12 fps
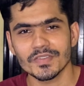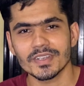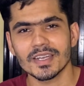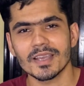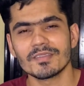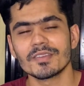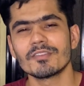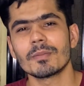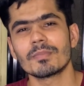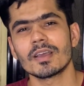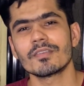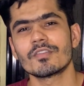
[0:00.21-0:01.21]
of the time when we
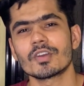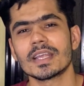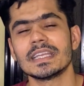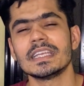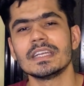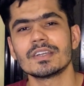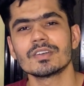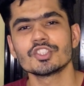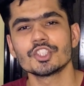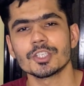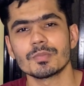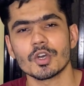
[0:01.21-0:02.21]
apply for any
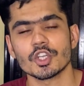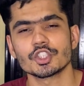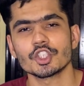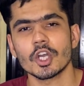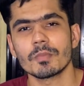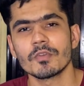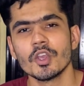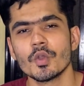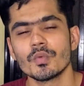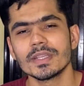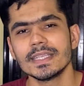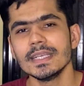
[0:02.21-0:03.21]
internship or a job,
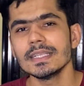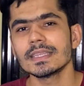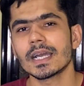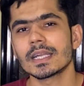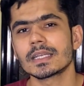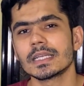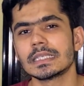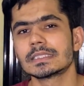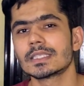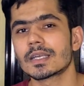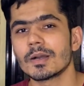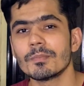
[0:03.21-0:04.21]
we think that it's
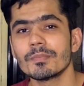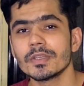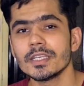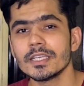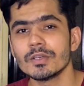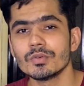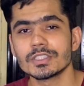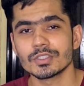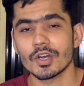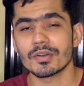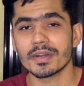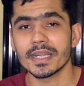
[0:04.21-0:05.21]
the company who is
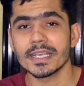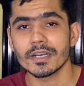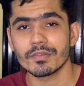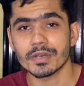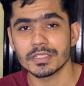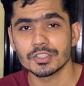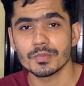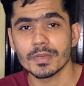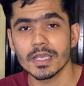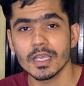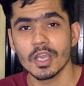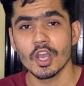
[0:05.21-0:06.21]
not reading our
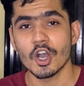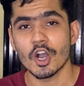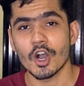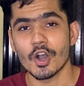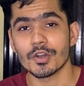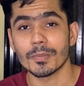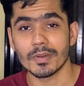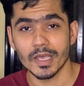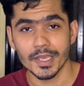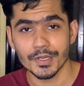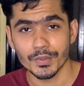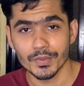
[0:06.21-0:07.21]
resume or
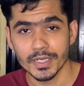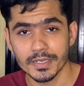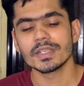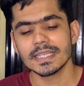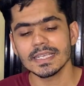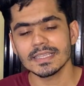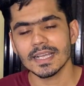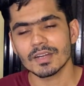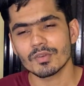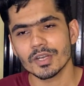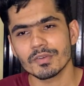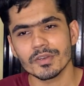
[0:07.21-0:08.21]
replying to it. We think
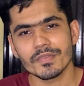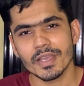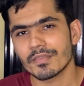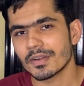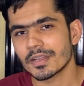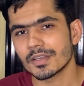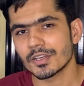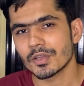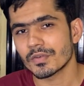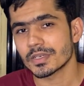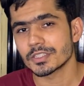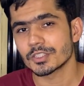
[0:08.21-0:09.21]
that whatever we have written in
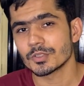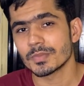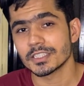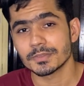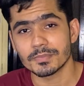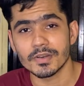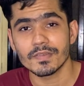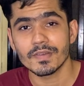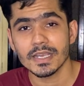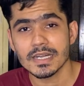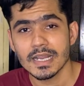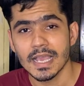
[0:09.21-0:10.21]
our resume is
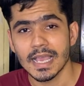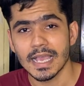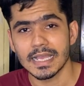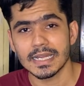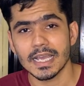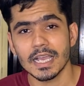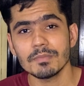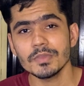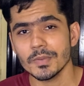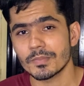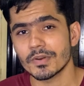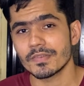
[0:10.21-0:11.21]
perfect and I'm
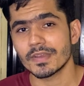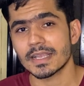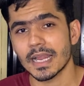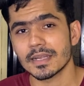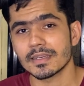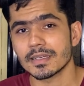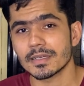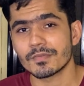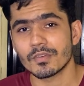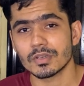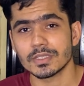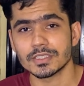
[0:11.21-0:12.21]
the perfect candidate
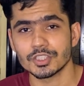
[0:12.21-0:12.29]
for this